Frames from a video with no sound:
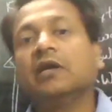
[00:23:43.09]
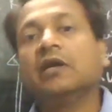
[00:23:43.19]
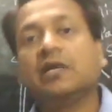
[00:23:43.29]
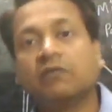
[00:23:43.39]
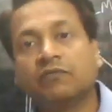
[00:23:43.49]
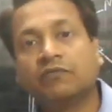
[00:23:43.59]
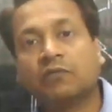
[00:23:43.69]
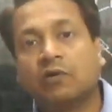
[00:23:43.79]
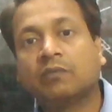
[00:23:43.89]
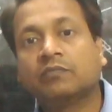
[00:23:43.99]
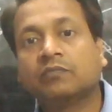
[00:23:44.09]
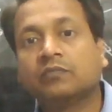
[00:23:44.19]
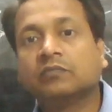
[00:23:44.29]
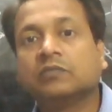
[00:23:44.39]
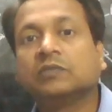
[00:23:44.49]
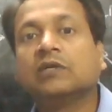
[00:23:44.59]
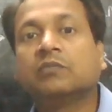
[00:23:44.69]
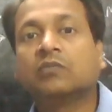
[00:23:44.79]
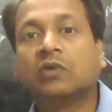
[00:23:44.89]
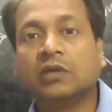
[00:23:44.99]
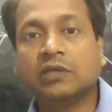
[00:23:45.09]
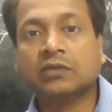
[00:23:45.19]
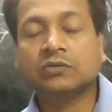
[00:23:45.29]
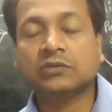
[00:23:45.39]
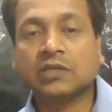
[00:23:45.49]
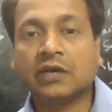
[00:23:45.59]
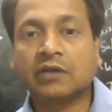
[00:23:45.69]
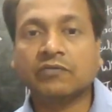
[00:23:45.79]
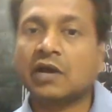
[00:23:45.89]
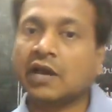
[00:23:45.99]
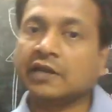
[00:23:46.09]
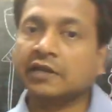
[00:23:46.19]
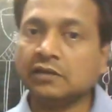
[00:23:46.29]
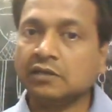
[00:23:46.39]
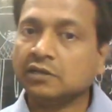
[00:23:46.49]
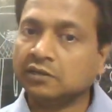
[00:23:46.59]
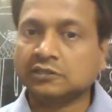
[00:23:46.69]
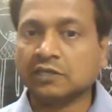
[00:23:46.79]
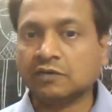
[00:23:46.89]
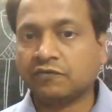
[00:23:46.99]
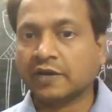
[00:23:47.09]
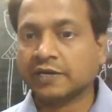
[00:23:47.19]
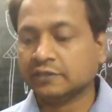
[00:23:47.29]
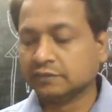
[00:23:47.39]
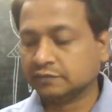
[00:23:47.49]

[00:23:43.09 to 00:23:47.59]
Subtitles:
It will form the molecules of iron sulfide.